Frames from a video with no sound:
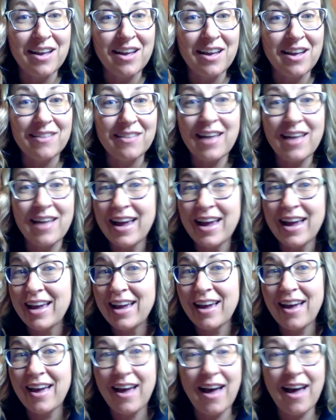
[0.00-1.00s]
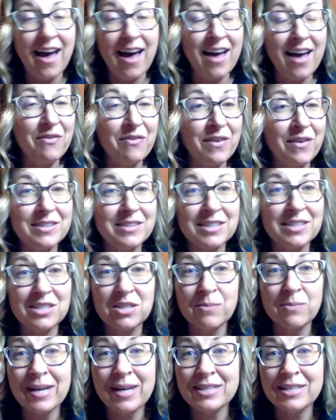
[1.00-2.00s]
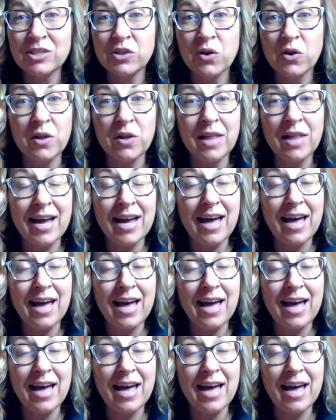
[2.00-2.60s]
Like, I felt it to my soul, like,